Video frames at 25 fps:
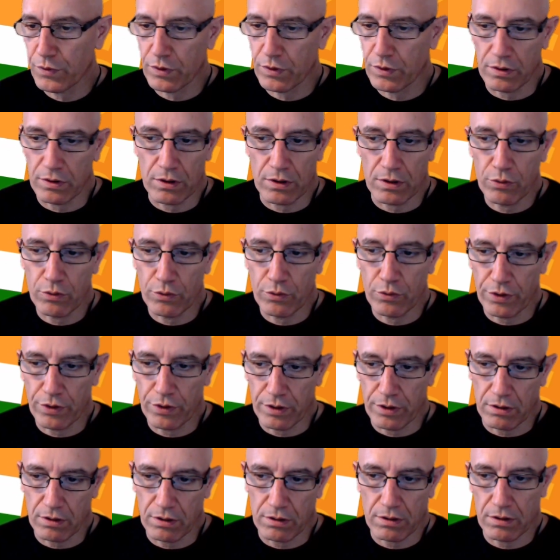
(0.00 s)

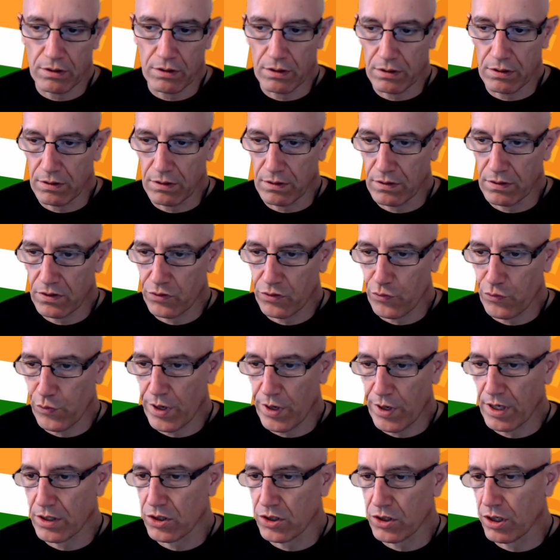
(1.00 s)
including
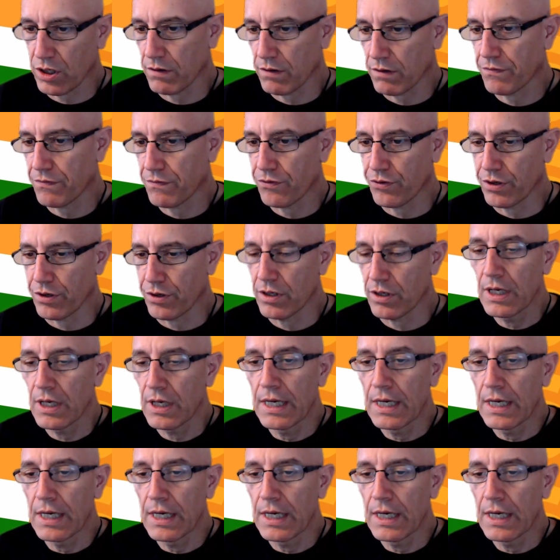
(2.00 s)
strange f3,